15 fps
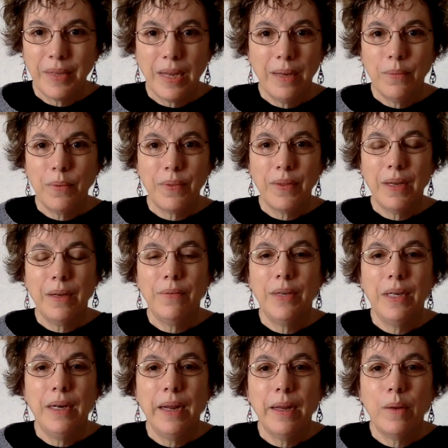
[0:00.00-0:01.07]
I won't think of
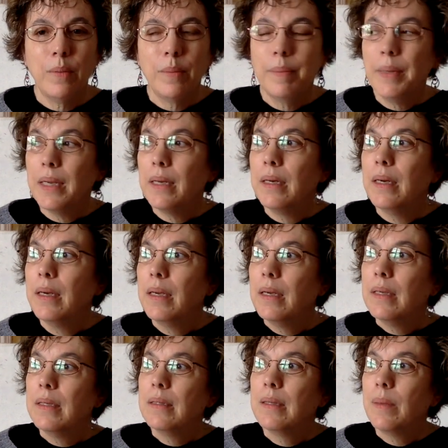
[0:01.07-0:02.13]
it now, but
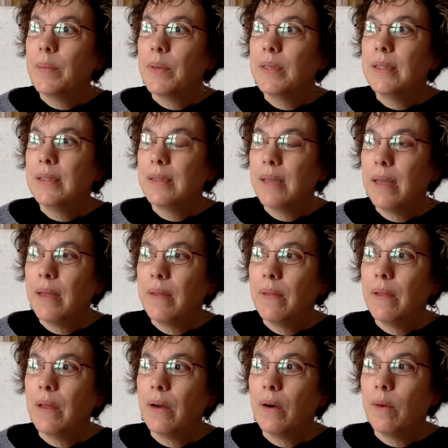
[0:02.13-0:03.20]
someone said
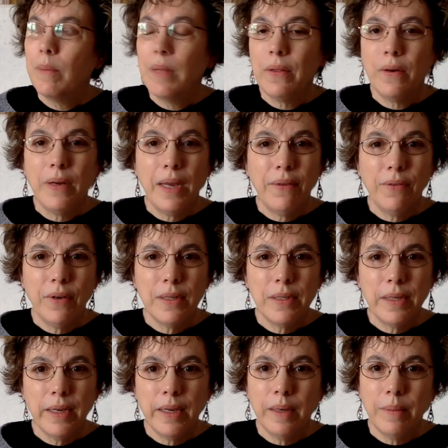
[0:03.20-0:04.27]
that her mother gave her a
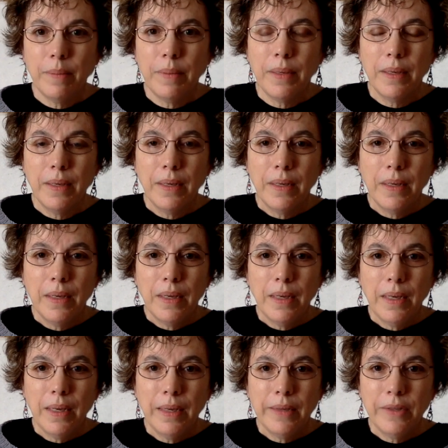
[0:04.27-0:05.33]
tip,
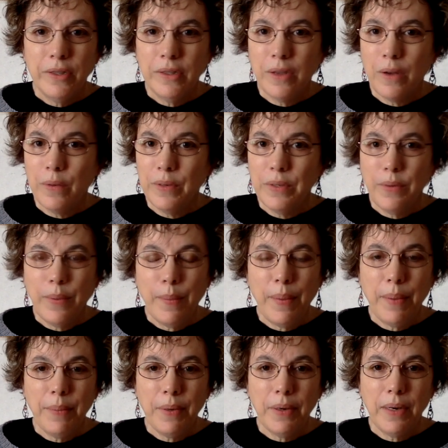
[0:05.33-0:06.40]
and she's always
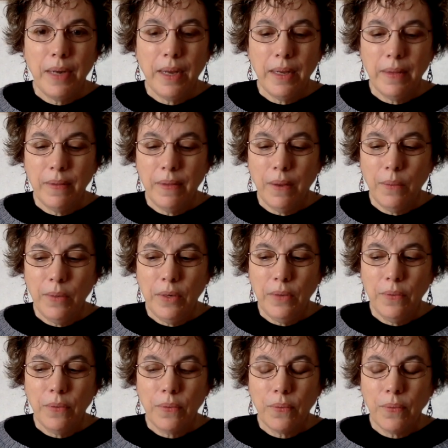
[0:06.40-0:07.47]
remembered it, that when
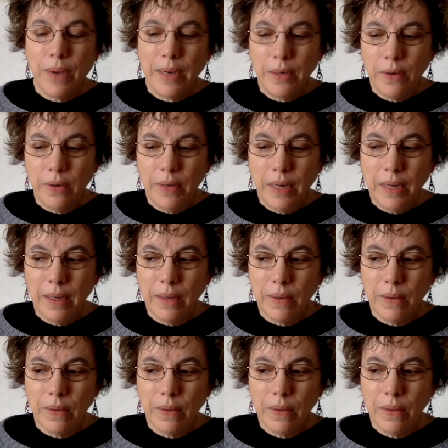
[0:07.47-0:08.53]
you thread your
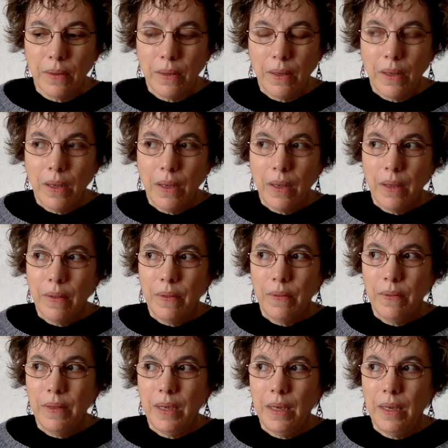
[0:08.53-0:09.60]
needle,
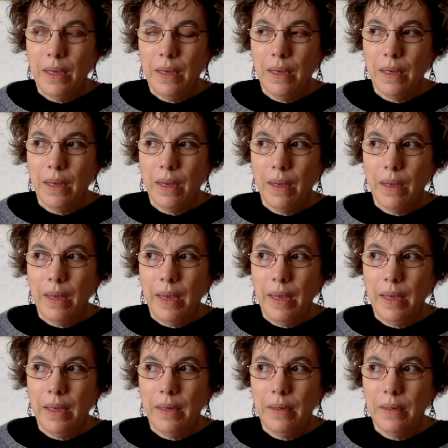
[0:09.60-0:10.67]
the
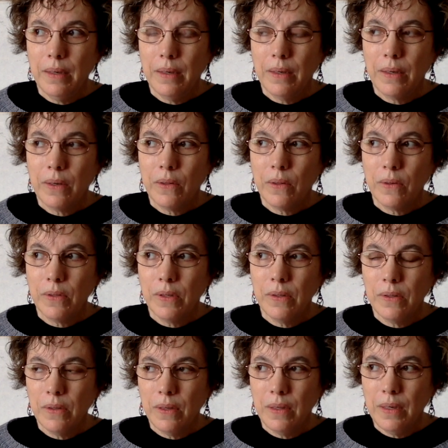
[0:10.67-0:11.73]
end
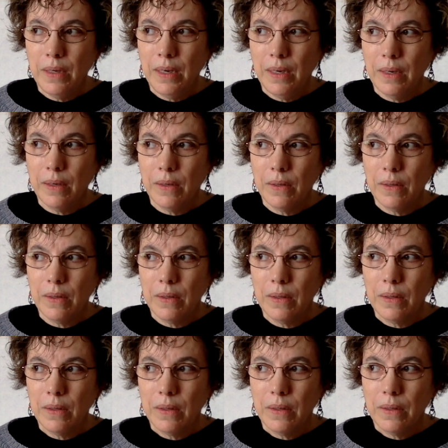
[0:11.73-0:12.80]
closest to the needle
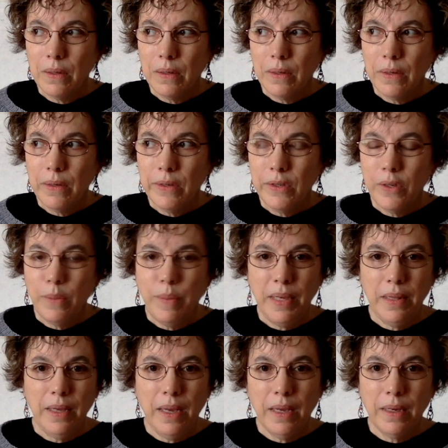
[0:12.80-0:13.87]
should
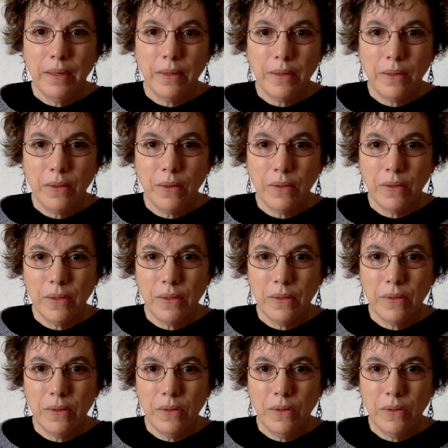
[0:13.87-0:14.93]
be the end
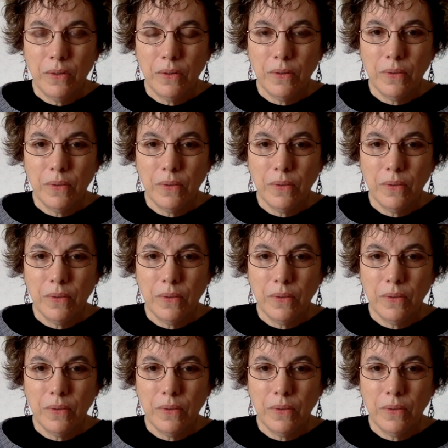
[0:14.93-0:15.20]
closest to